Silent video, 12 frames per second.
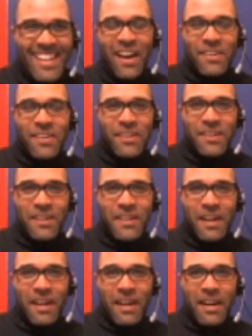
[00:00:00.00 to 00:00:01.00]

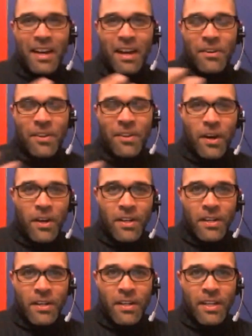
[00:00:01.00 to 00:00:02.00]
Under the
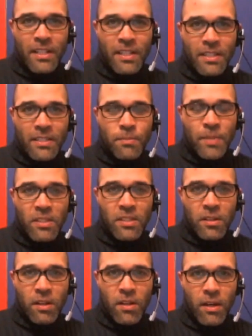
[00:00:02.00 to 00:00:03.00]
Garden is
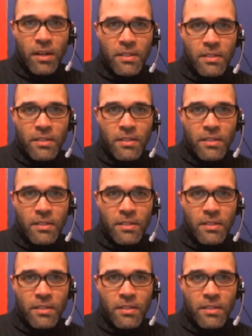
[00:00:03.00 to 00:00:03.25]
pixel art.